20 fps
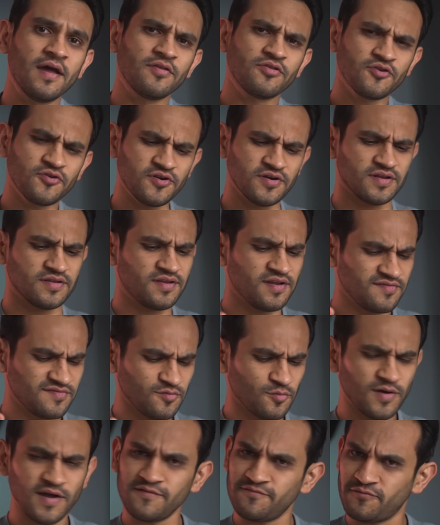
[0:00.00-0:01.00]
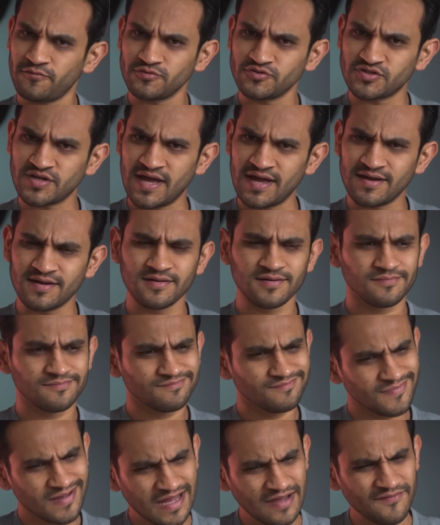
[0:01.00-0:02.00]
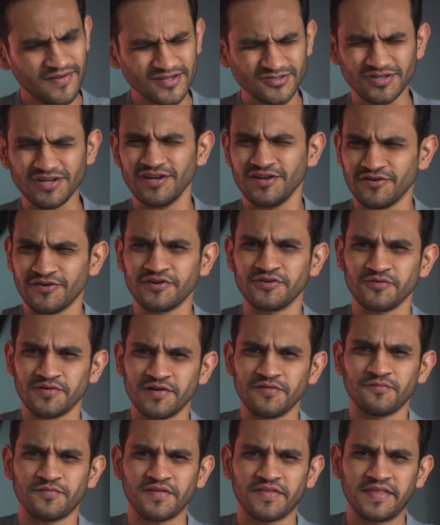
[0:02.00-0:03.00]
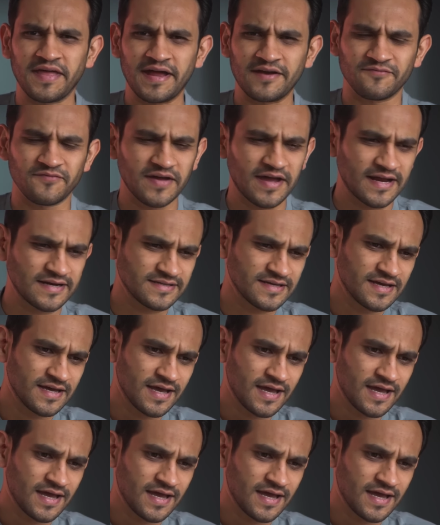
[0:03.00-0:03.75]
Third, there's no headphone jack. I've actually learned to live with that fact.